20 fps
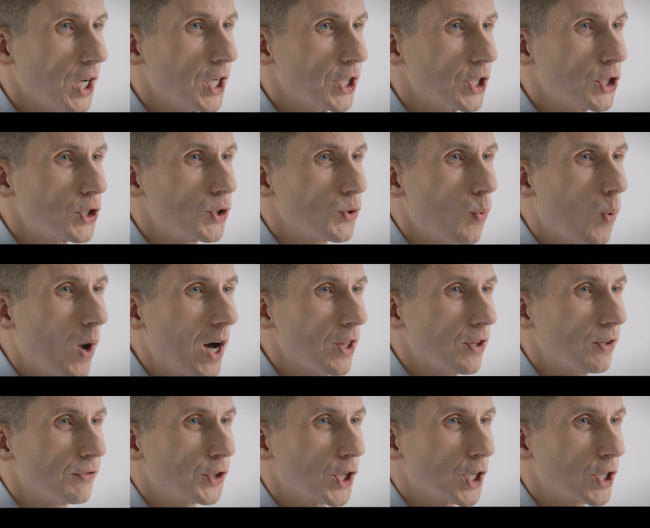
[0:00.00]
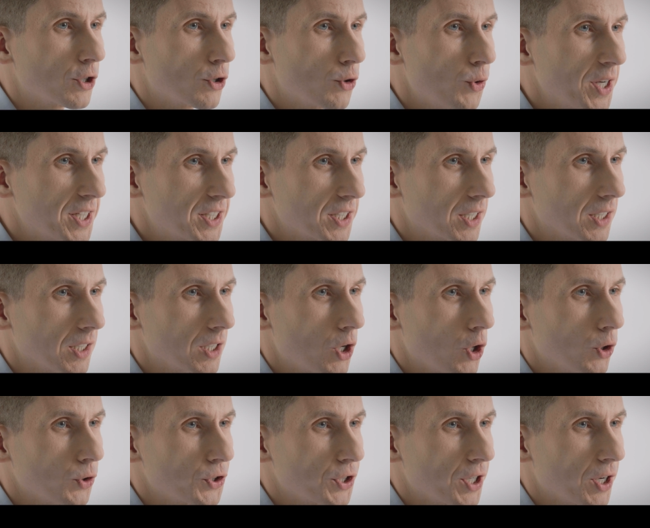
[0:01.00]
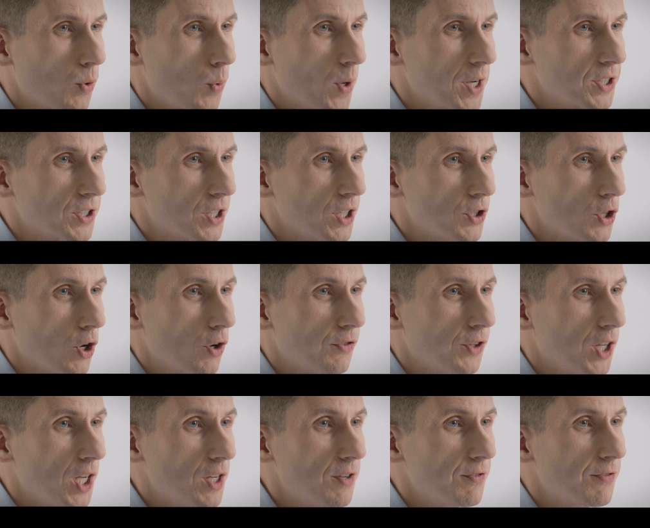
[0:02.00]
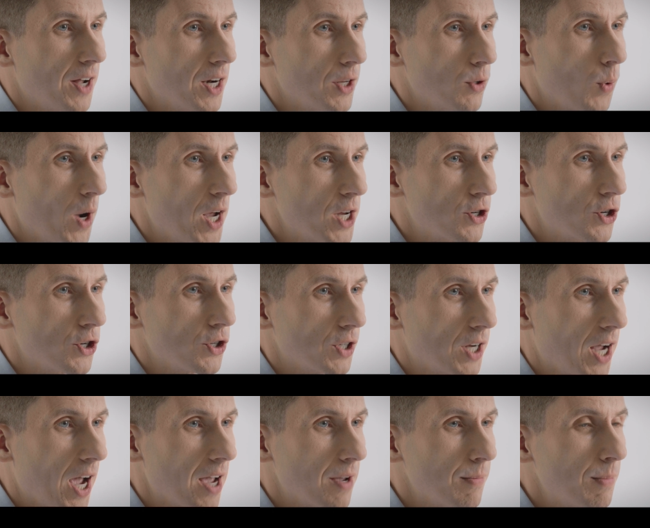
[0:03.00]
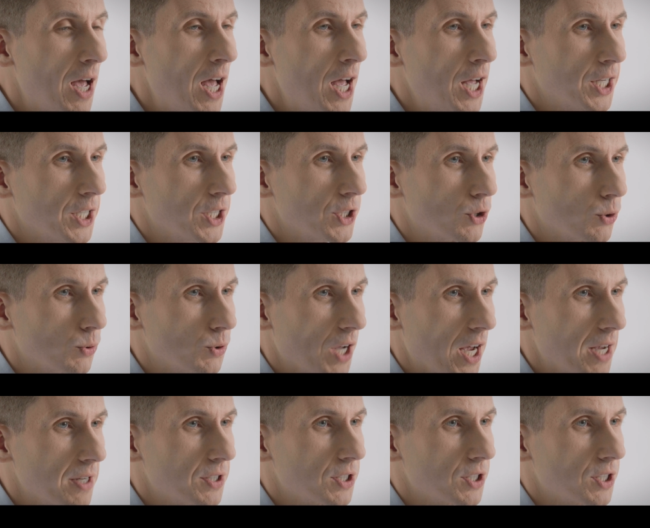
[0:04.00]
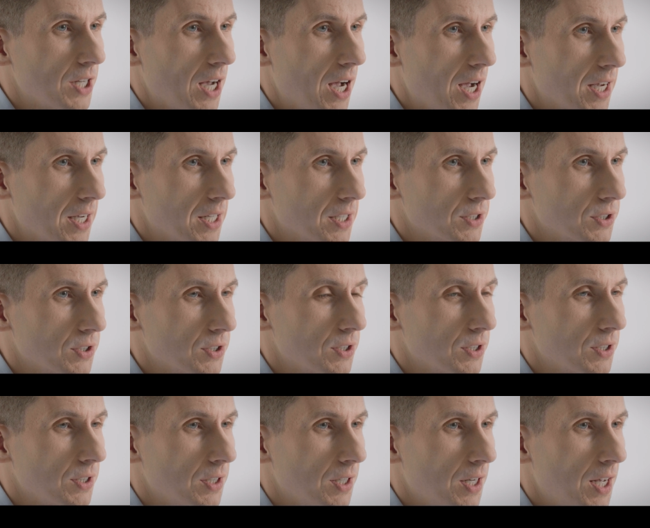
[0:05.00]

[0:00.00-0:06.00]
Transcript: It is one of the critical consequences of the evaluation game in today's science.